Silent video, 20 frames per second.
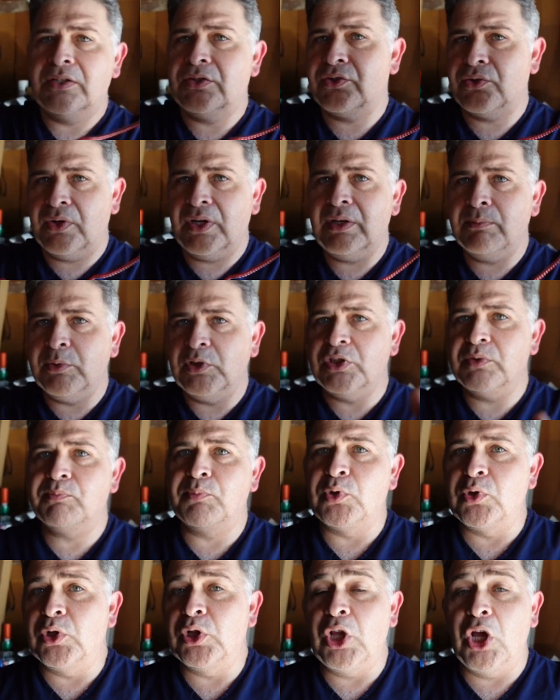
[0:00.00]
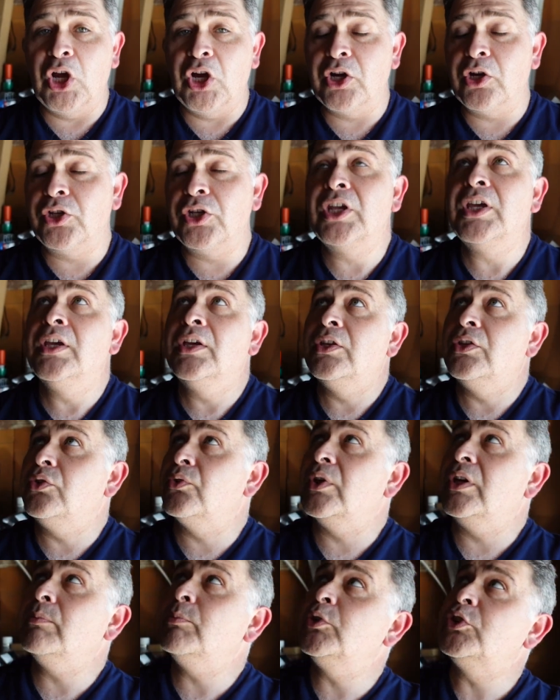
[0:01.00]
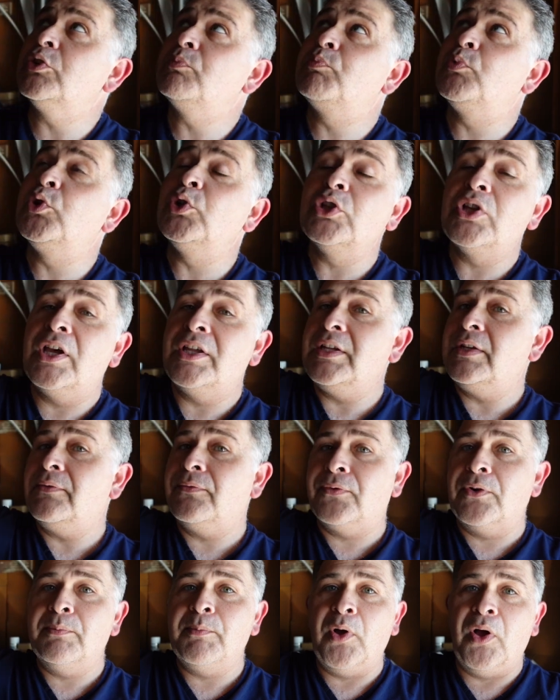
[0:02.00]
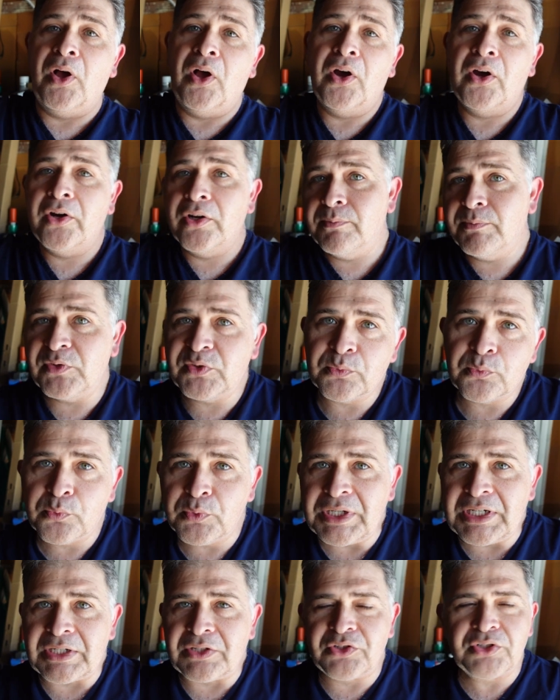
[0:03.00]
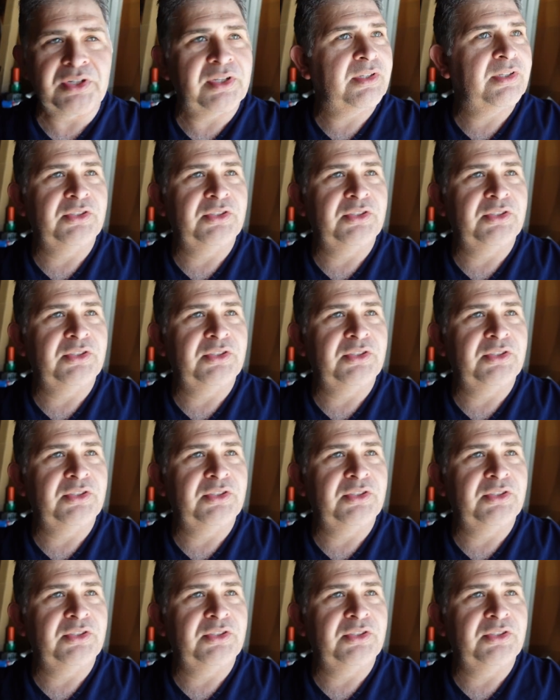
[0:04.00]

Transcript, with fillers: that you're able to pull on. You're able to pull on it from arm's reach,